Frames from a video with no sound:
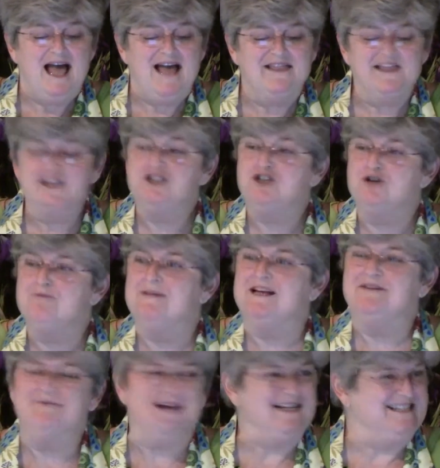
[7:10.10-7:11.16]
the
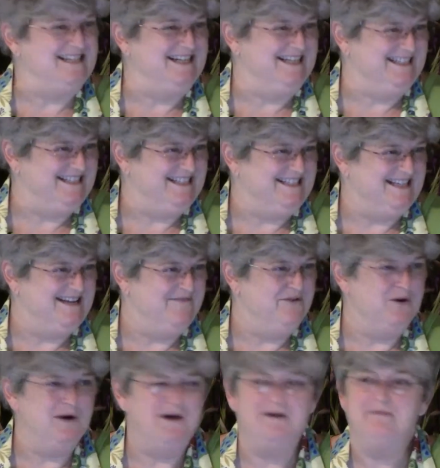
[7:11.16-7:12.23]
Schumann resonance. Have
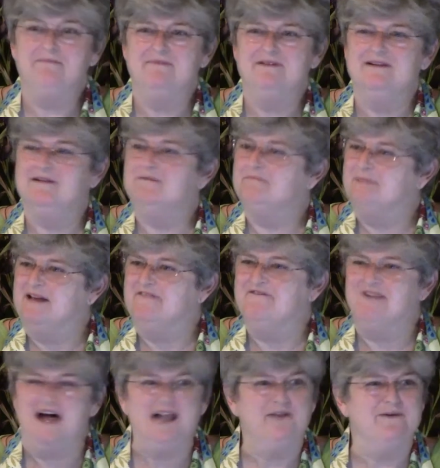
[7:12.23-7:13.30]
you all been
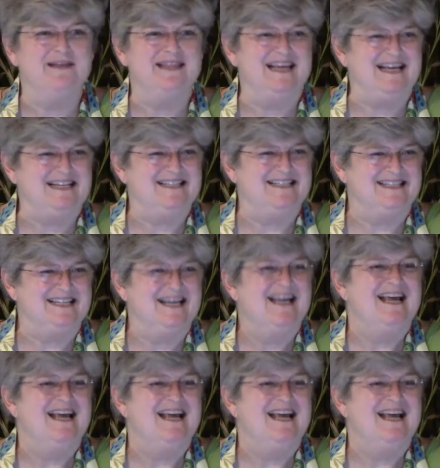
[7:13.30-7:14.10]
following this?